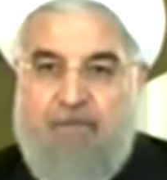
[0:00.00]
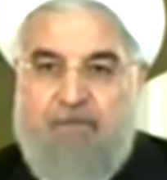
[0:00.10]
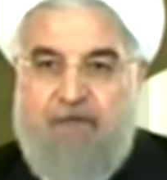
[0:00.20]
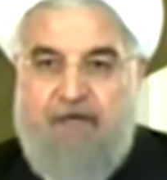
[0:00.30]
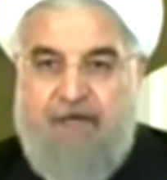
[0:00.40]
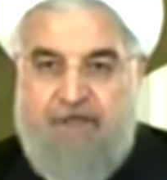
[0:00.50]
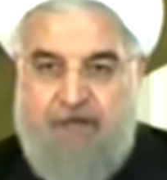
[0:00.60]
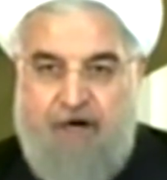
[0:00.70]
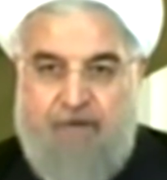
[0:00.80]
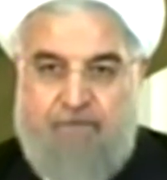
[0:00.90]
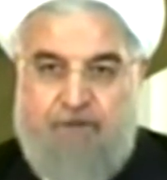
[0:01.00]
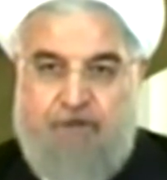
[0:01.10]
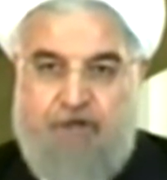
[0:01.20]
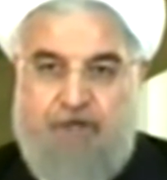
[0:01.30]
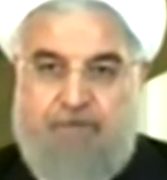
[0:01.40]

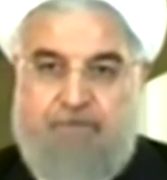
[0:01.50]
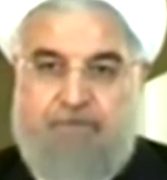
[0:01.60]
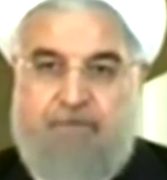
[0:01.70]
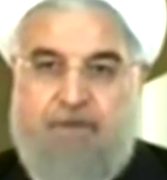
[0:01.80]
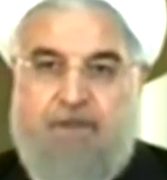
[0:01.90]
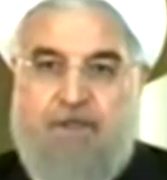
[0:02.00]
(silence)